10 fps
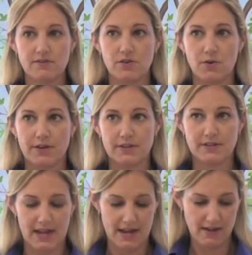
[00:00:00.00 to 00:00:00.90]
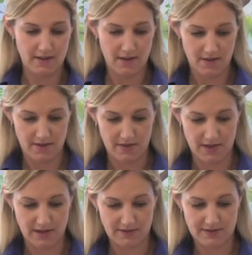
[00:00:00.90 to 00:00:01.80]
you're going to take
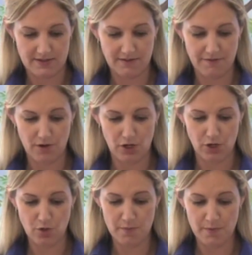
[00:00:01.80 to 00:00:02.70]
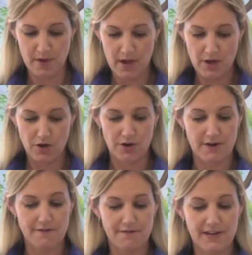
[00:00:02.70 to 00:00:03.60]
the stiffer loop, you're going to
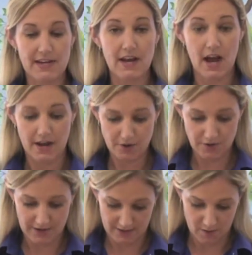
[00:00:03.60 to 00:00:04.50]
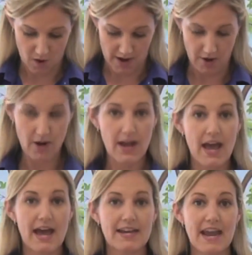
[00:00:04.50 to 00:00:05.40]
feed it underneath the wire,
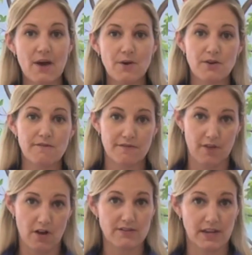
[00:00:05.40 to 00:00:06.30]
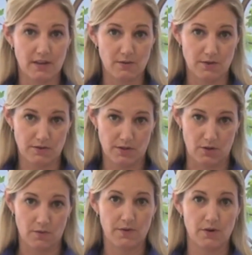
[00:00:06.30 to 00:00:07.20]
and now you can floss like you used
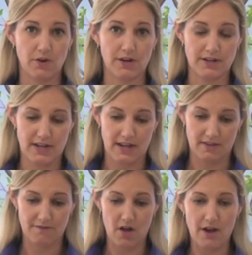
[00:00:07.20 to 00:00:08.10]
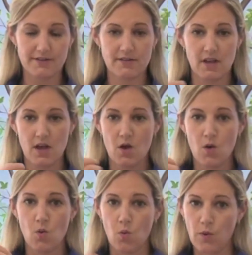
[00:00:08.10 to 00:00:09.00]
to. You're going to take the floss,
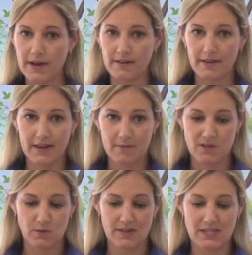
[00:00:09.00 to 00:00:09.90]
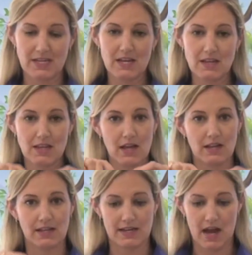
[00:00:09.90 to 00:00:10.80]
wiggle it in between the teeth,
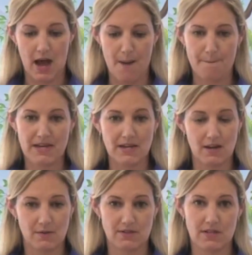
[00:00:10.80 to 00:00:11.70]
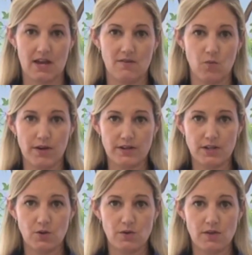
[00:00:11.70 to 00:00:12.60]
clean up and down the side of one
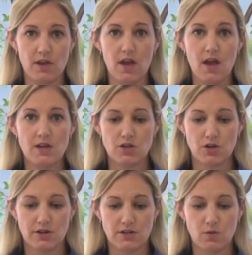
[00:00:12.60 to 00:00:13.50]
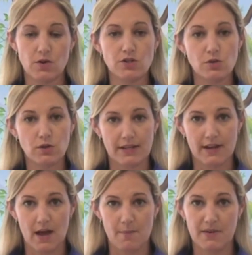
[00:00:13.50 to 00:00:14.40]
tooth, turn it towards you, clean
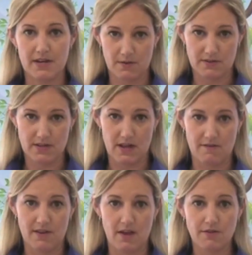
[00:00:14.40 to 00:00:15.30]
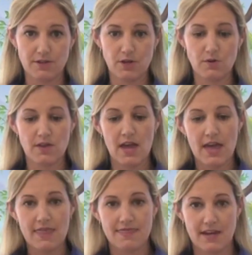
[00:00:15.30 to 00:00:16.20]
up and down the side of the other tooth,
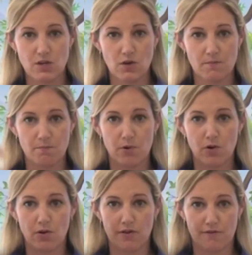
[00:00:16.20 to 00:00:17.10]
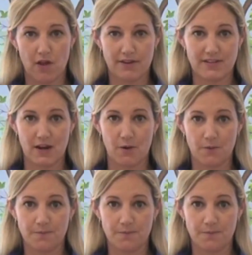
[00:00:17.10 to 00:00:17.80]
then you can pull the floss out.